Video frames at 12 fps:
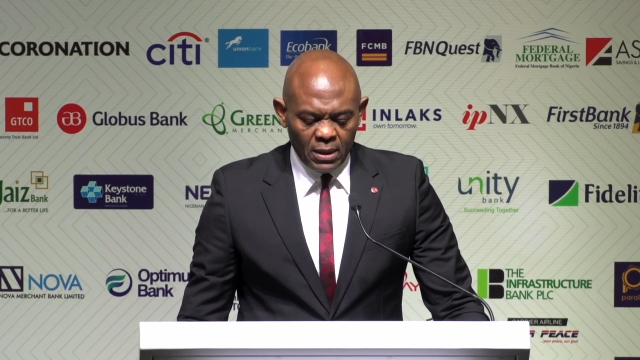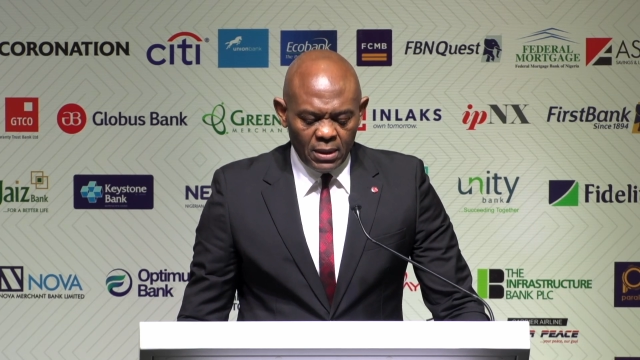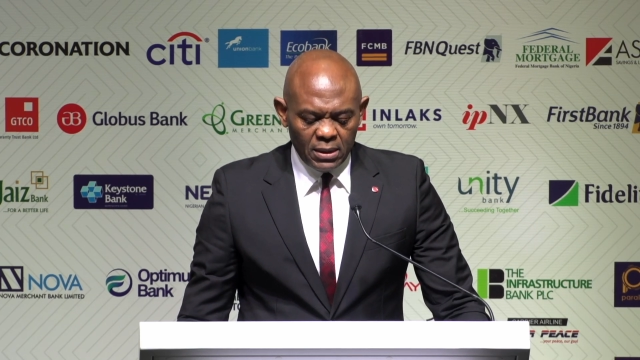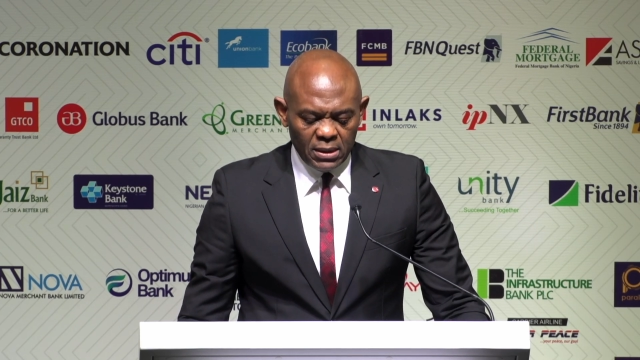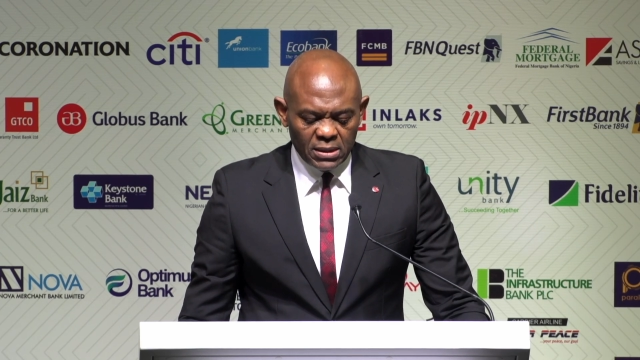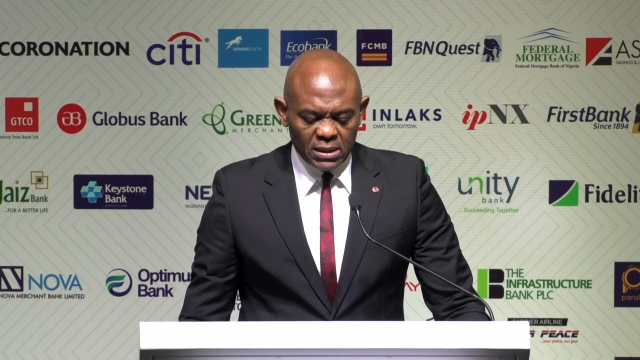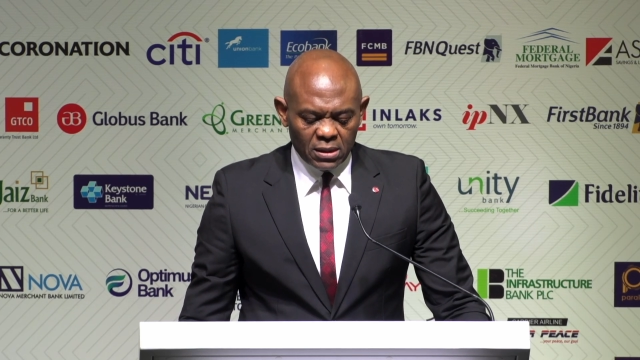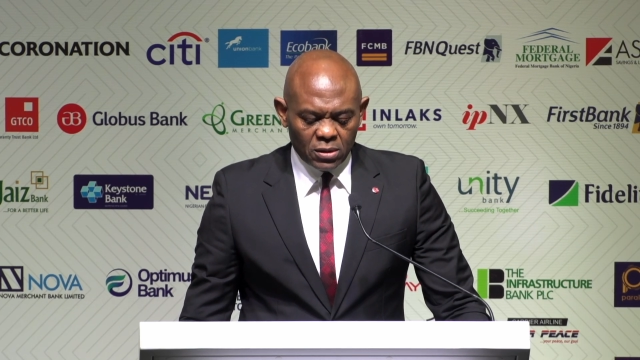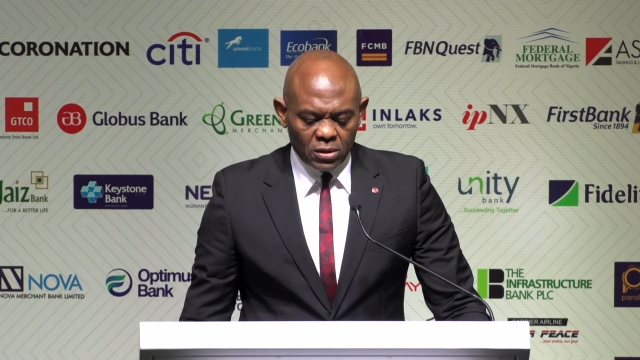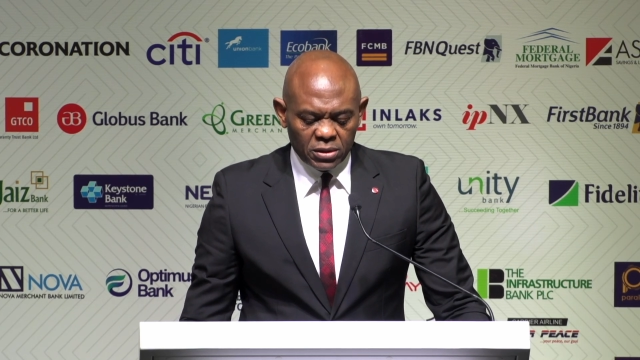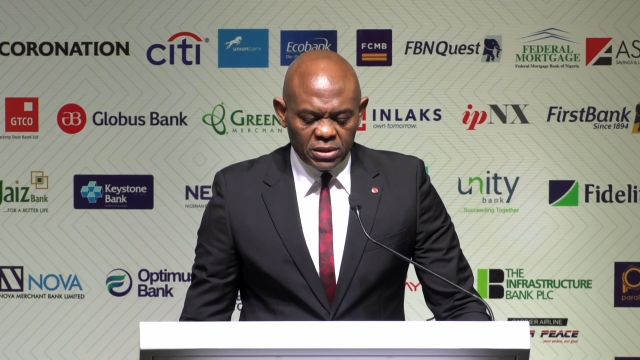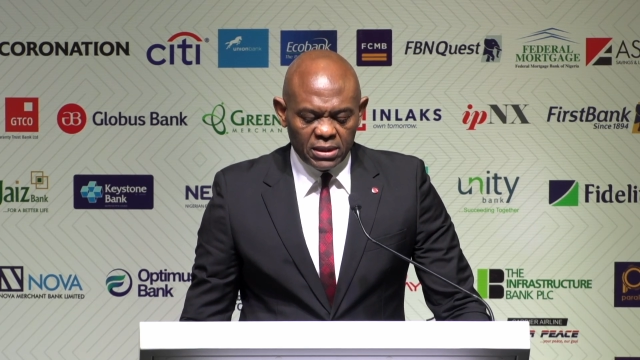is a
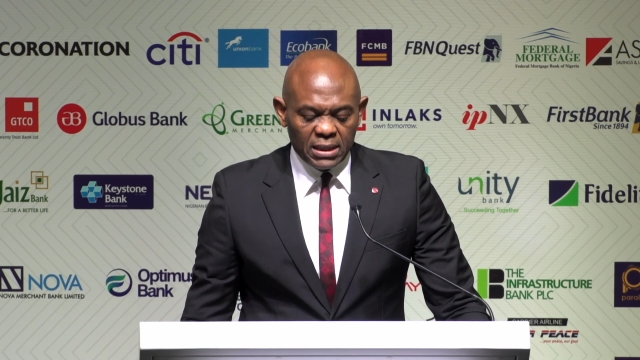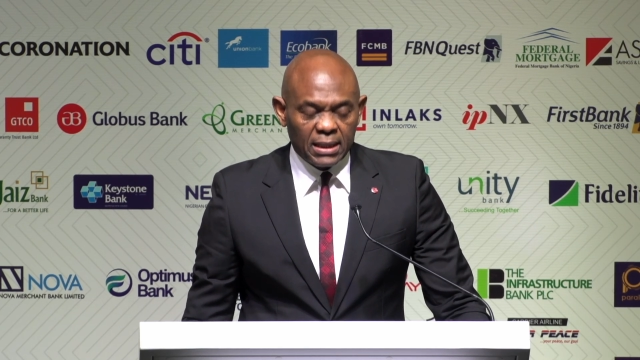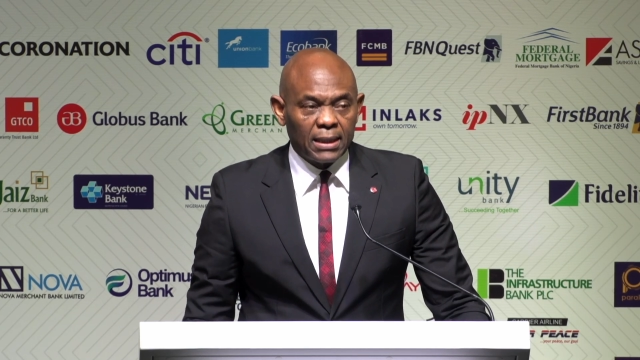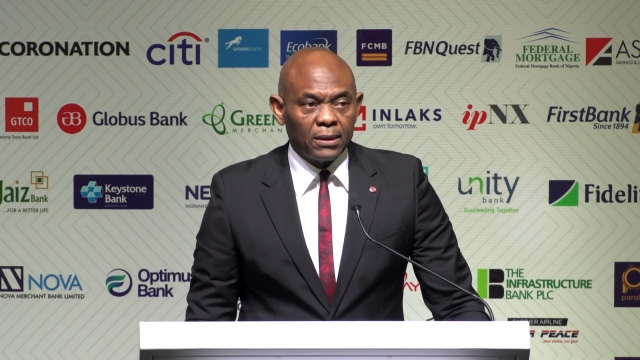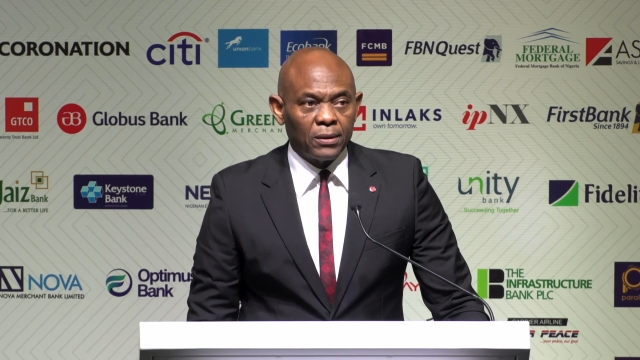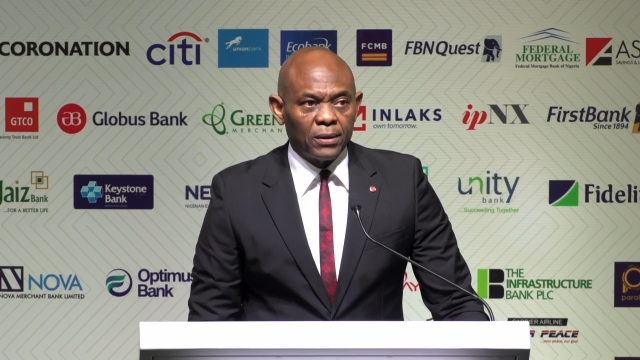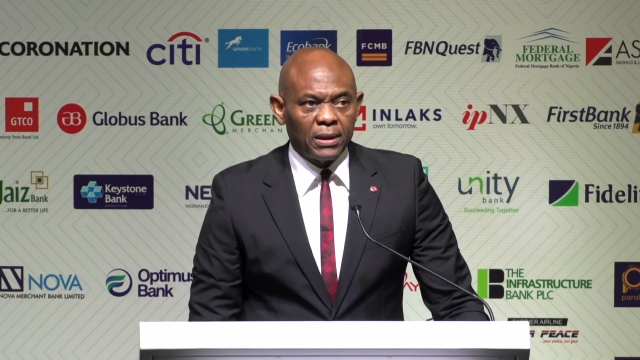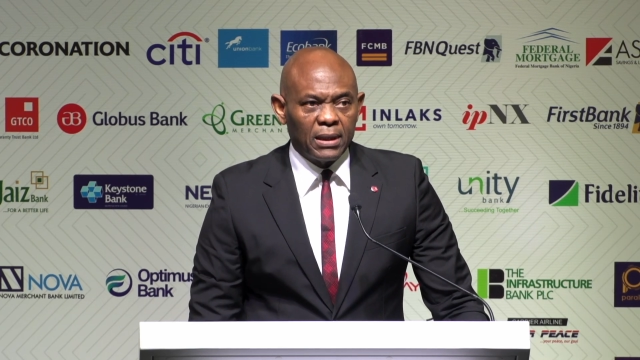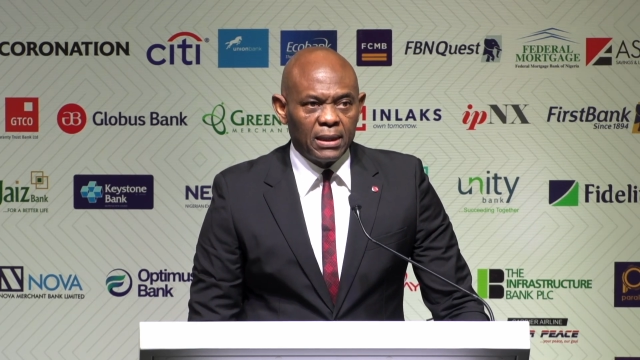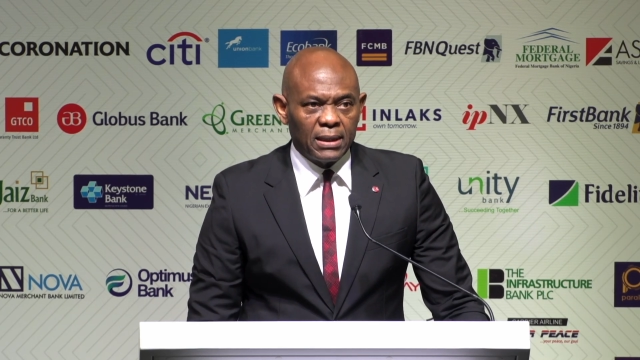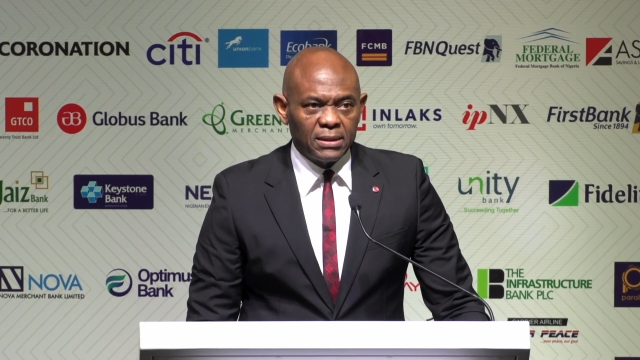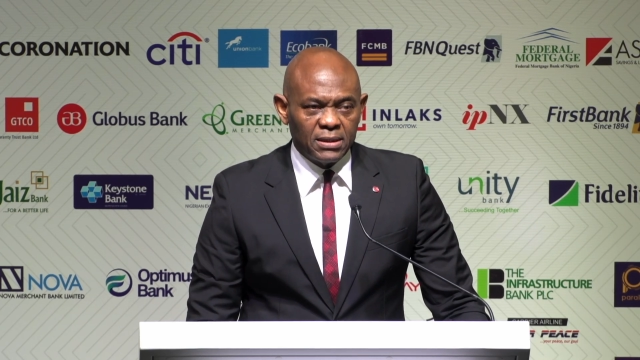country that cannot
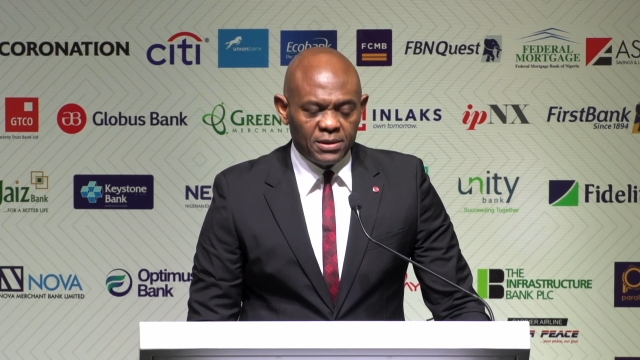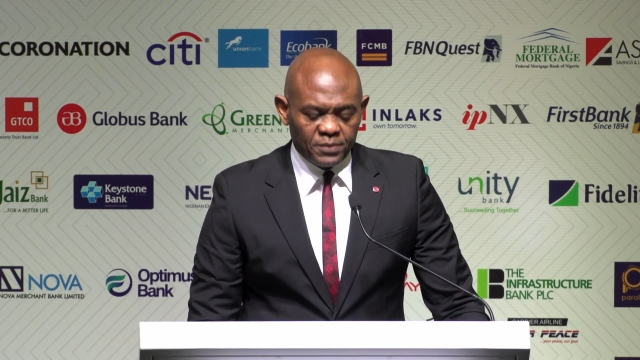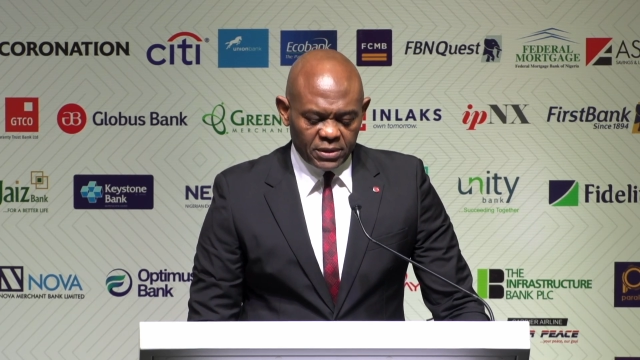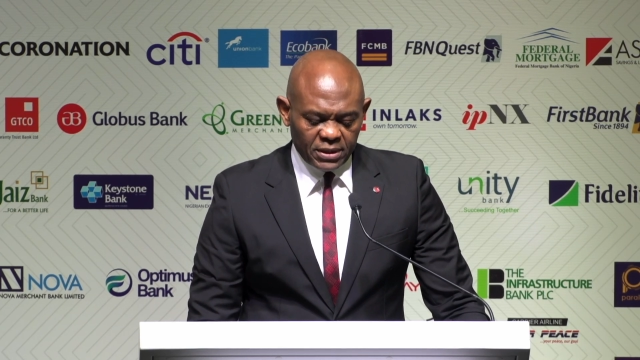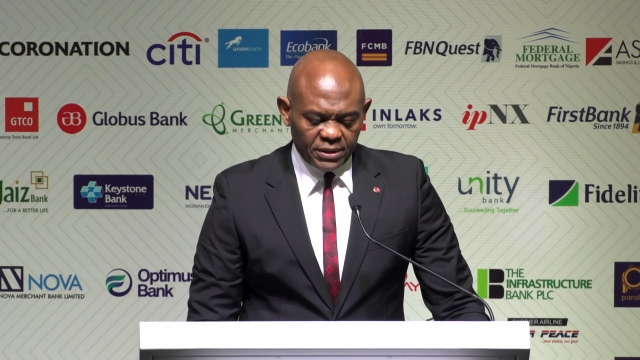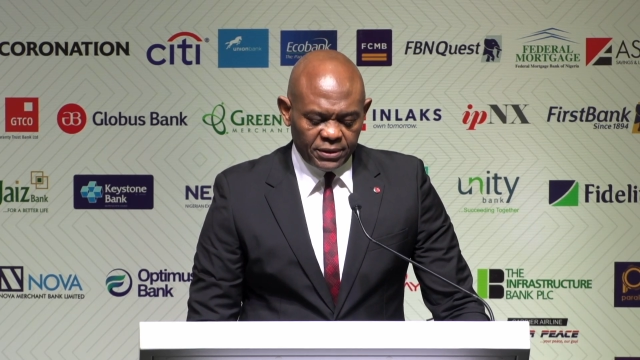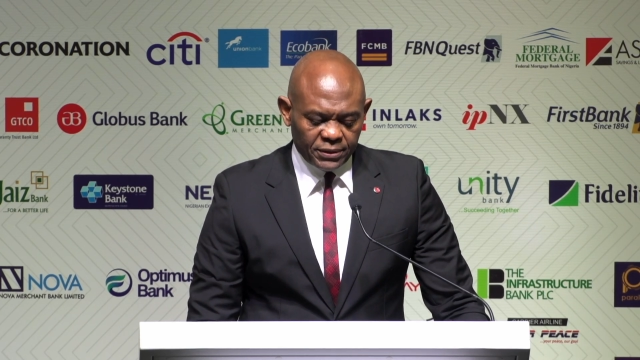realize its potential.